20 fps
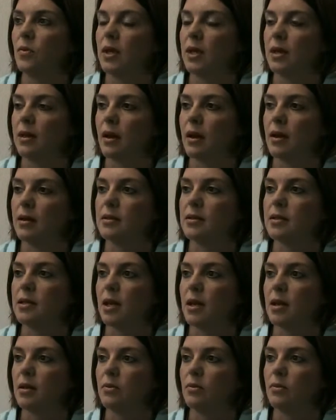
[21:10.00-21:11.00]
got
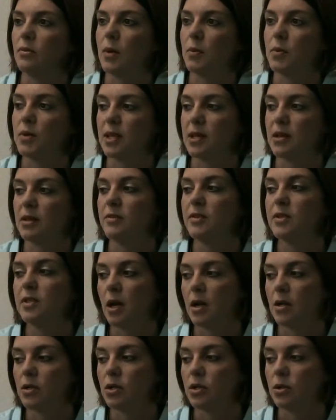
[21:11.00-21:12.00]
Representative
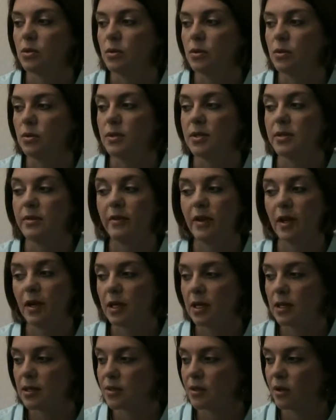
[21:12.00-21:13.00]
Sanju, who's a very
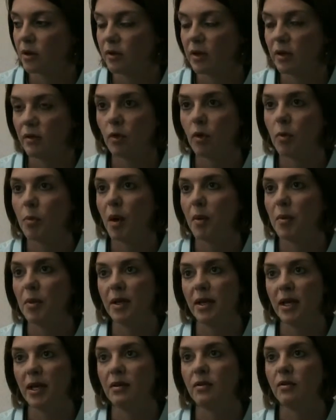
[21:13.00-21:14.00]
conservative
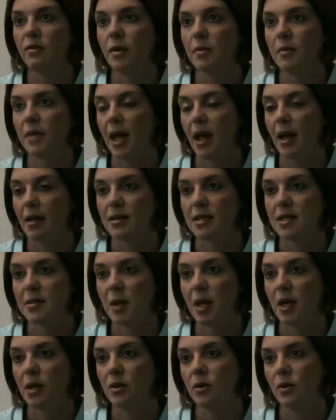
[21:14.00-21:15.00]
Republican from
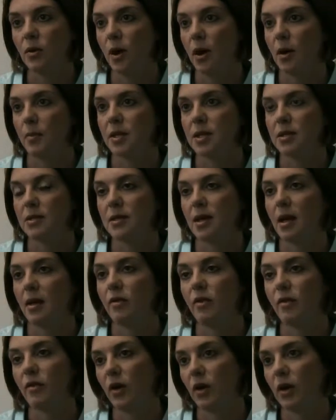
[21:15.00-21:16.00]
Kalispell, who happens to have
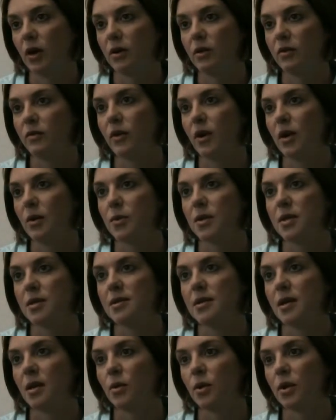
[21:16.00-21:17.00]
a very good friend with a
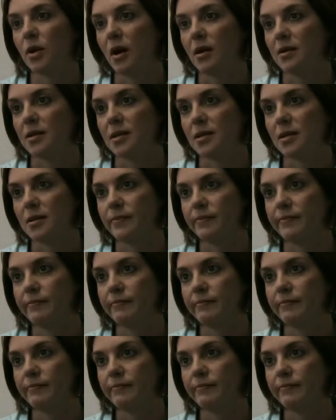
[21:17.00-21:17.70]
son with autism,